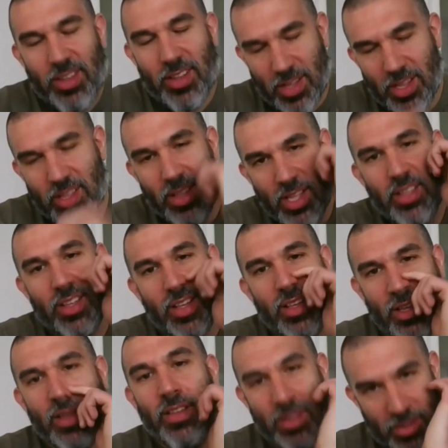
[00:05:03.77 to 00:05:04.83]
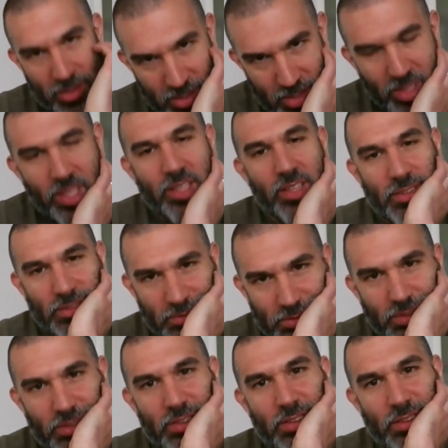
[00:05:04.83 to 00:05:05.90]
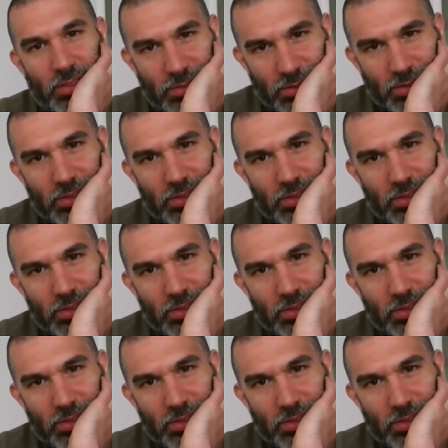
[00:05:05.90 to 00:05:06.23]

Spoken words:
you know, what drives me,